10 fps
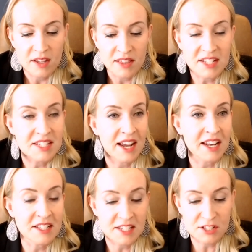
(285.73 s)
These
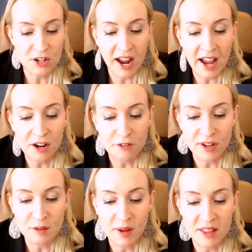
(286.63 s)
tendencies are
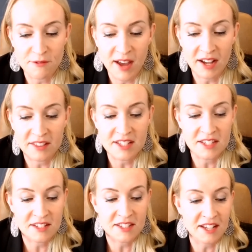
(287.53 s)
aggravated by the fact that
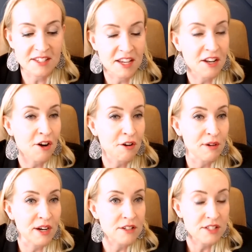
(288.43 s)
success in our
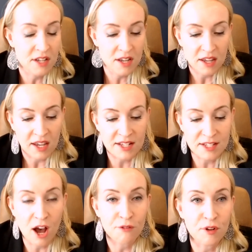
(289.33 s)
careers is
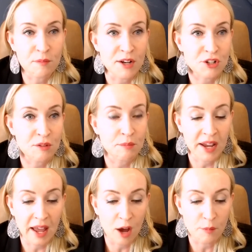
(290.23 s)
often measured by
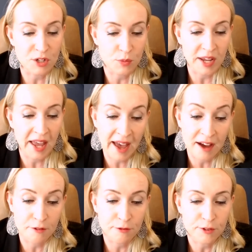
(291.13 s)
how much we have.